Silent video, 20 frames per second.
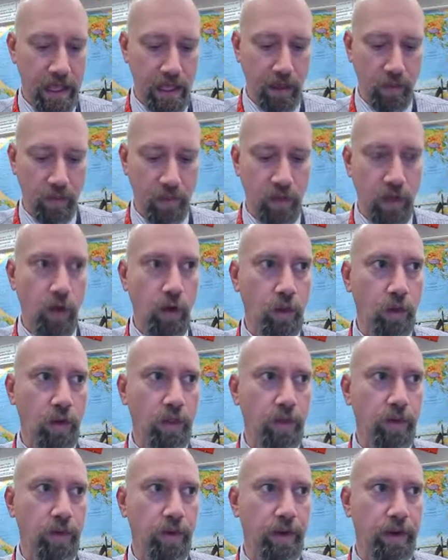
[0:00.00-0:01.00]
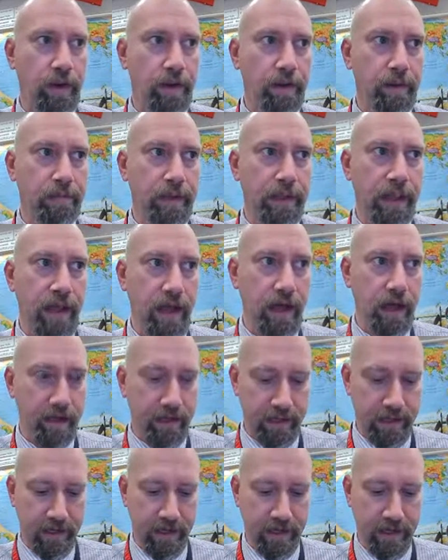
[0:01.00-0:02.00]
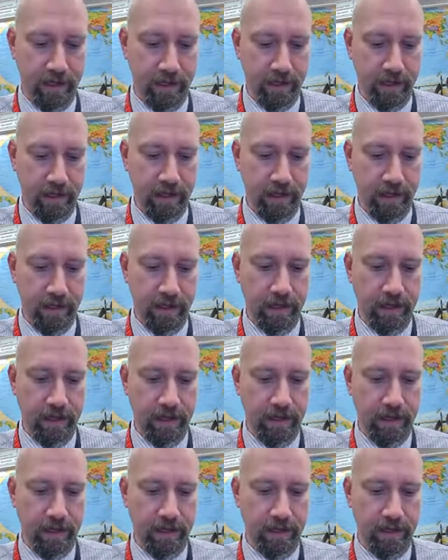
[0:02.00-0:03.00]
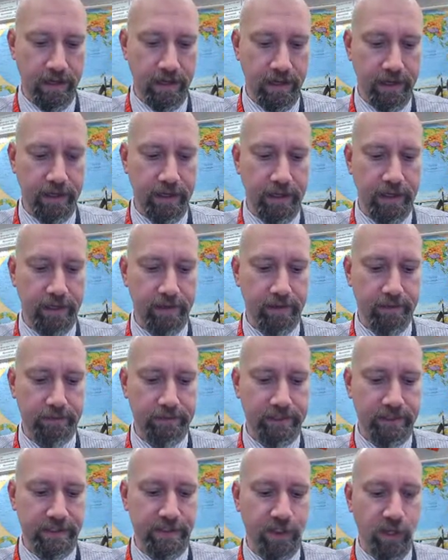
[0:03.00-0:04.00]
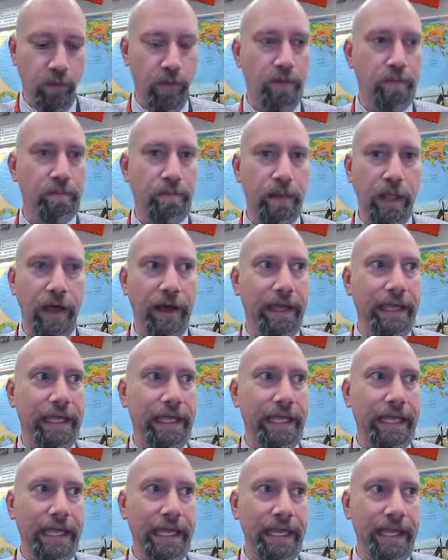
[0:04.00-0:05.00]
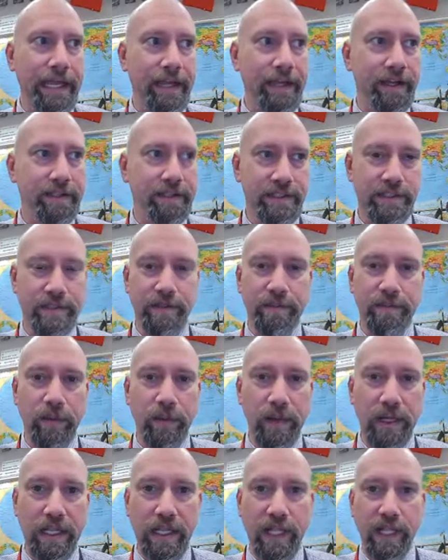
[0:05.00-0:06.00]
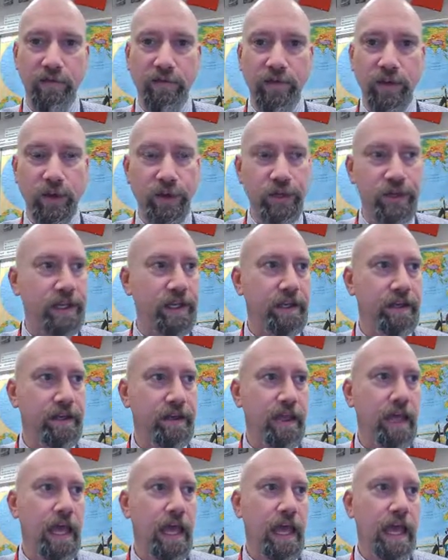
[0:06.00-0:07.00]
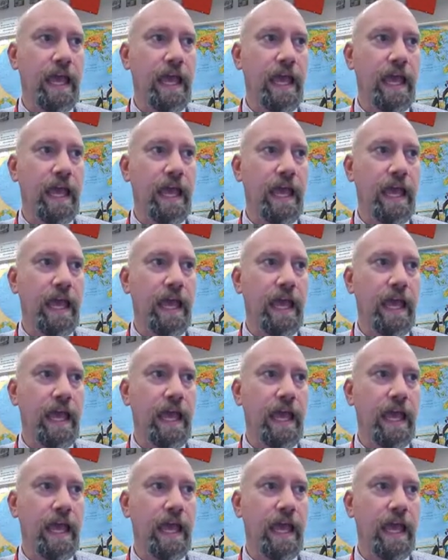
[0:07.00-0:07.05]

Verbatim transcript: And we'll go with, we're in block, uh, let's go with block E, just to be really confusing.